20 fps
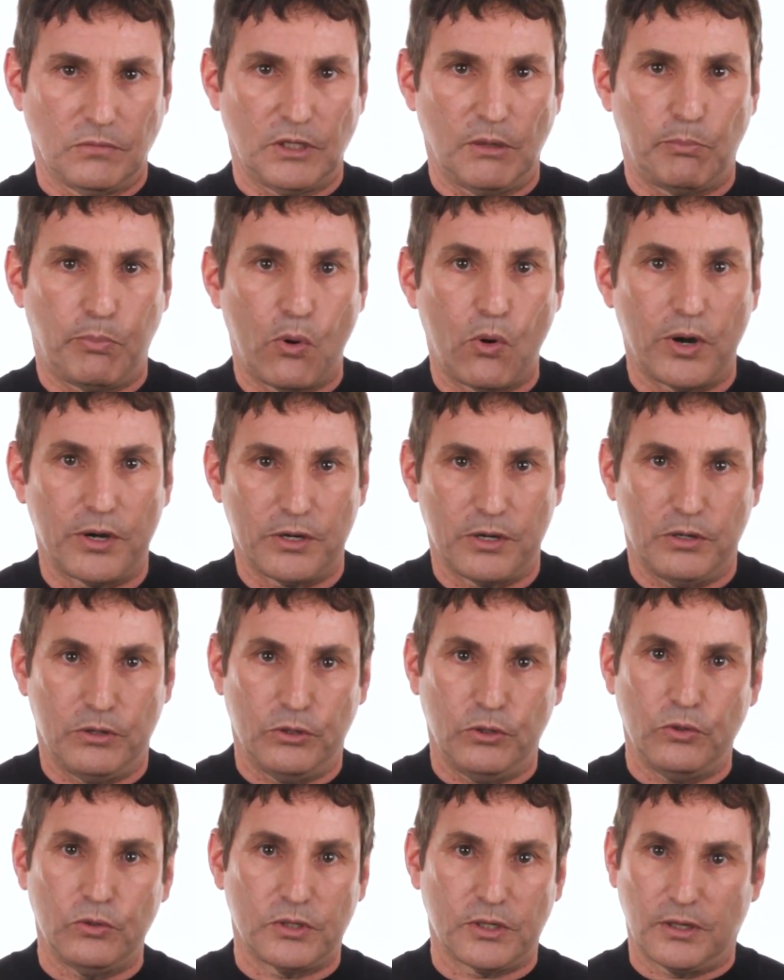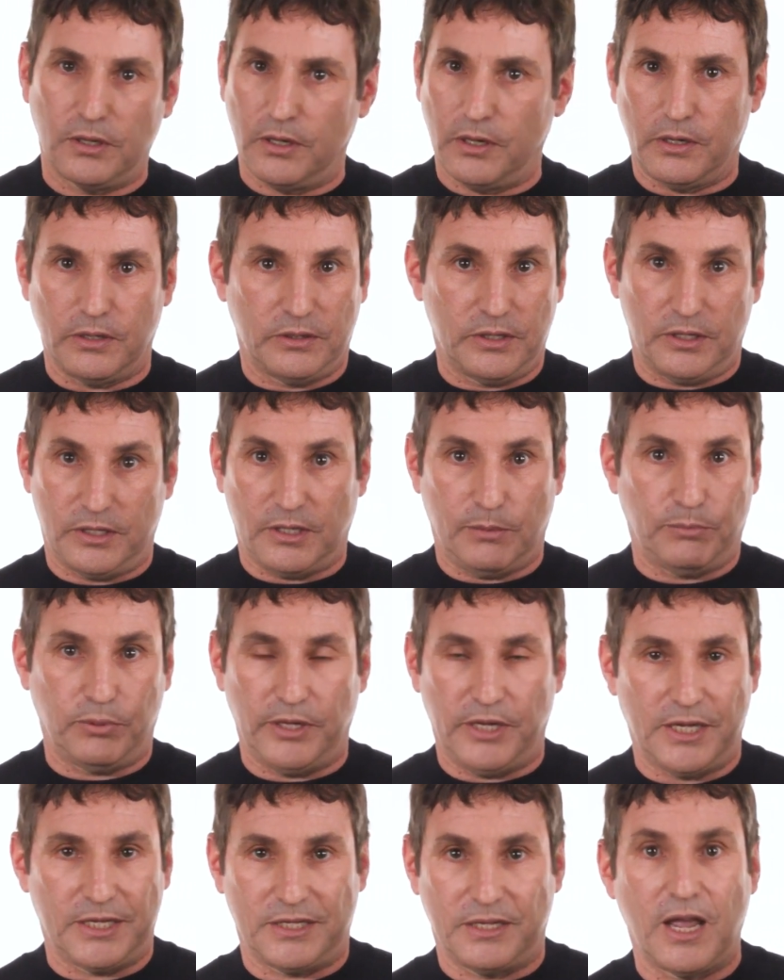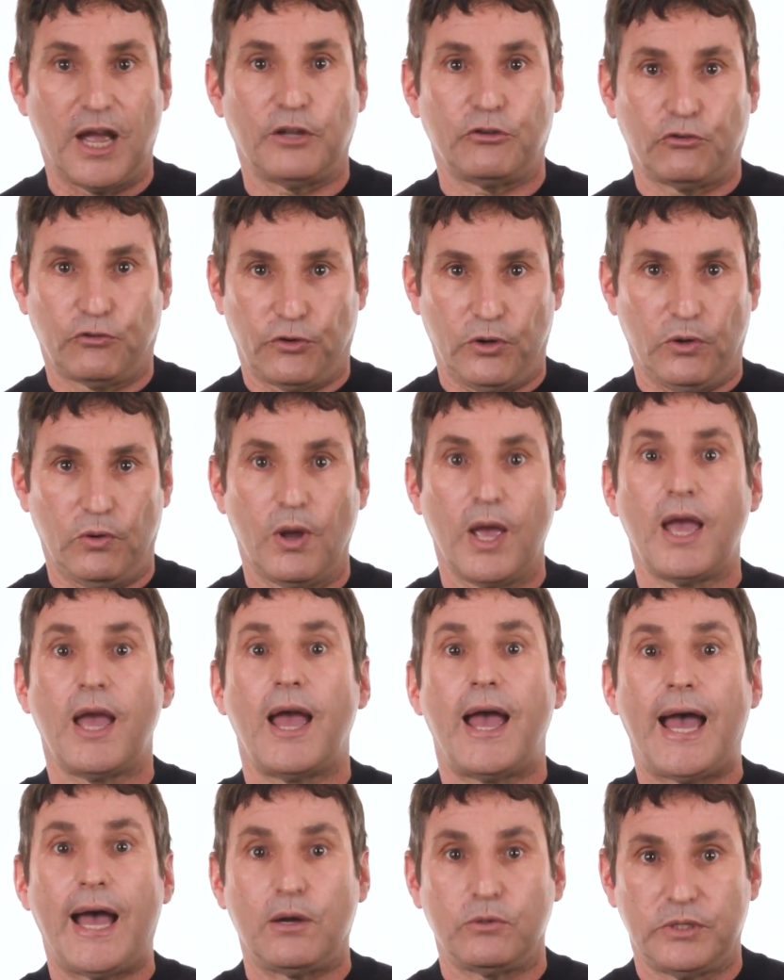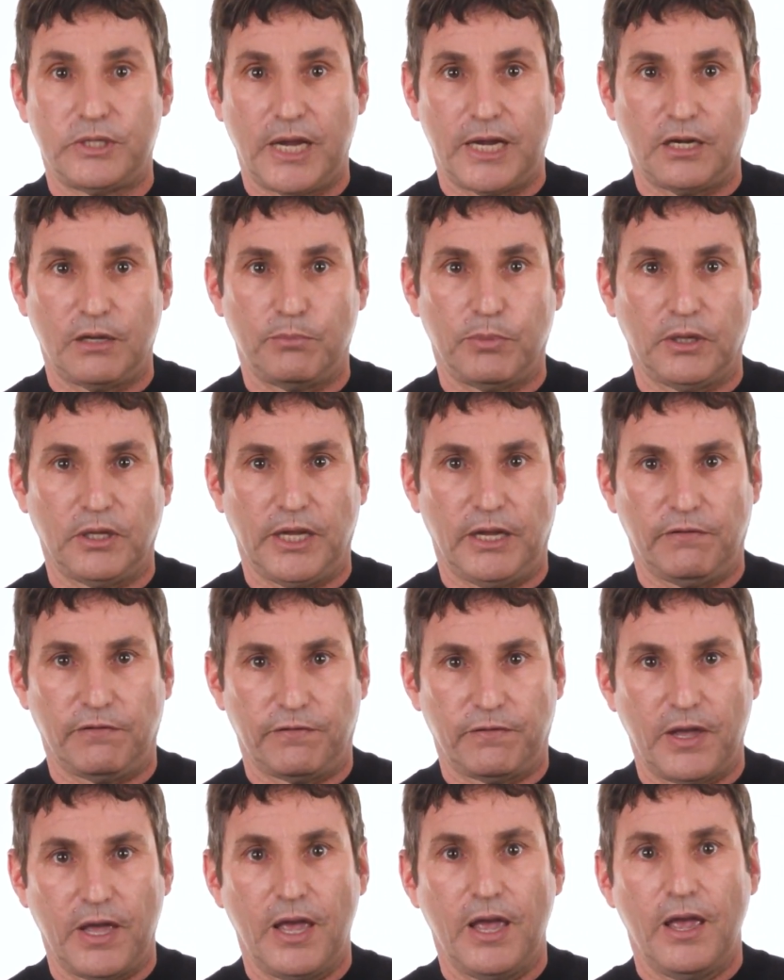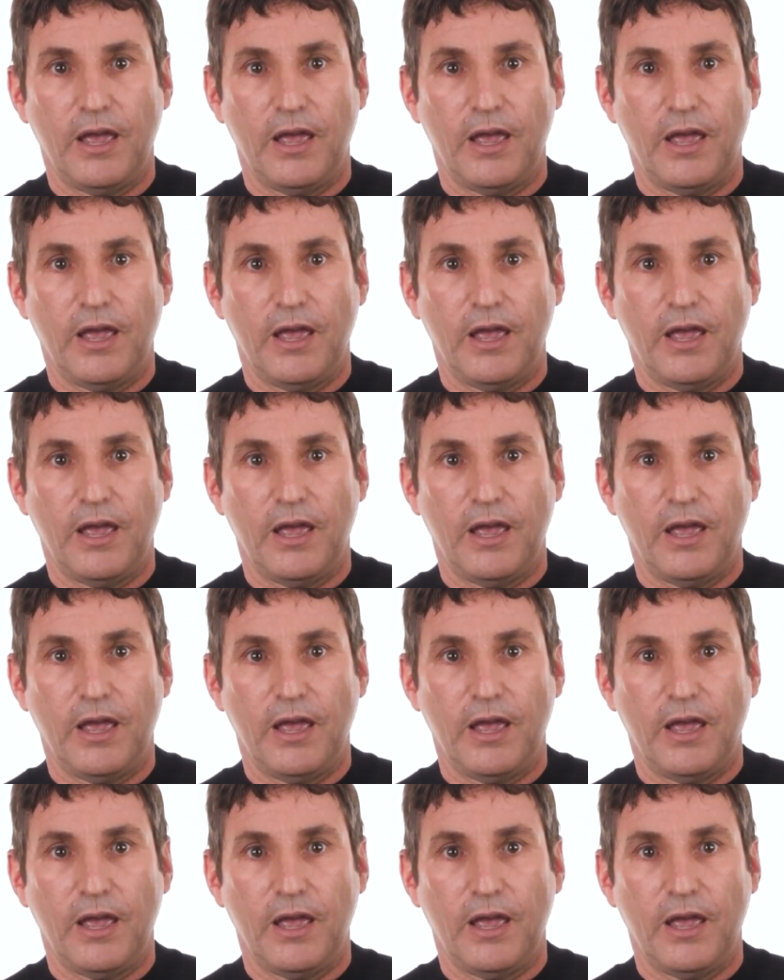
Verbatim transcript: Important news alert, this simply is not true. Outdated belief.